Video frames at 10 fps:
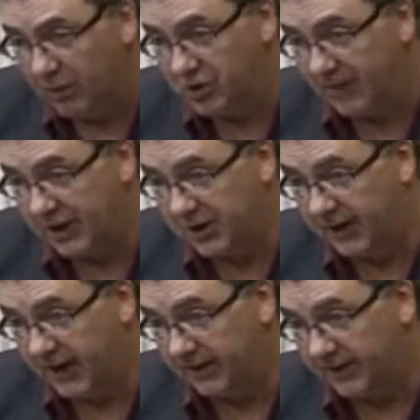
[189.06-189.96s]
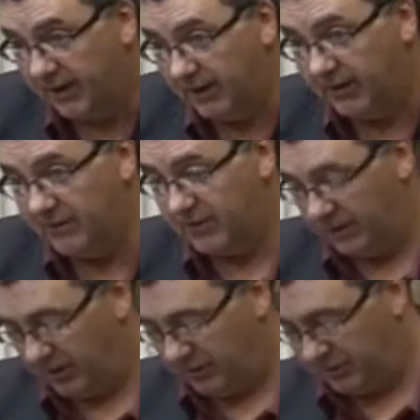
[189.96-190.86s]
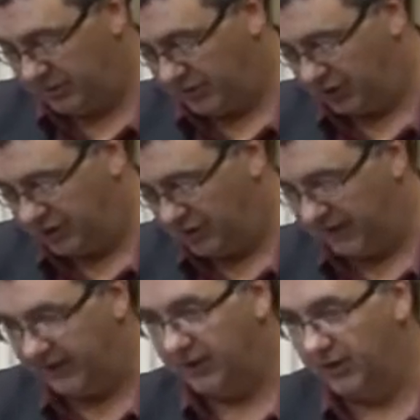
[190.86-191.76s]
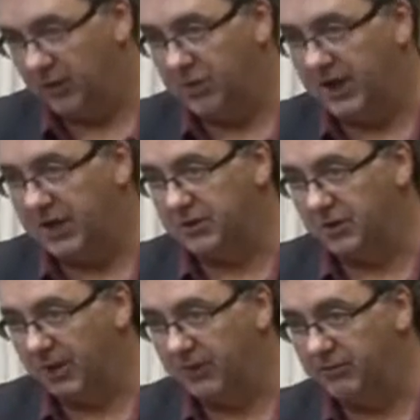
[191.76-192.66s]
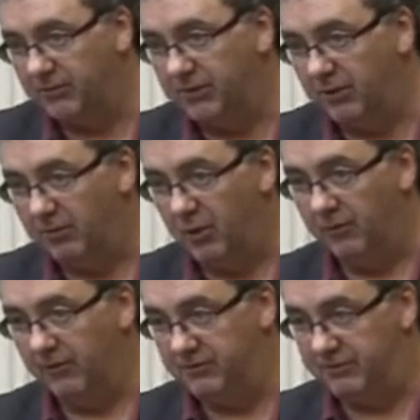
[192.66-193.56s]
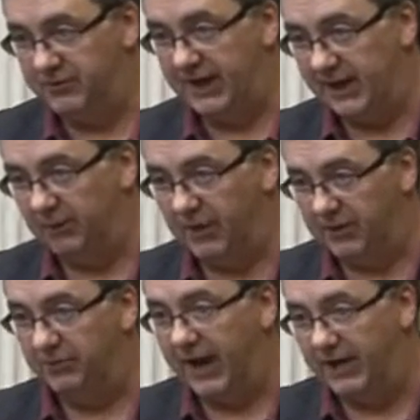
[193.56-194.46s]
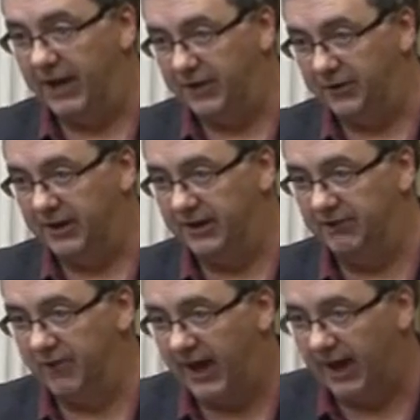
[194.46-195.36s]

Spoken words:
But you mentioned there that there are structures within the negotiations about the dealing with regulatory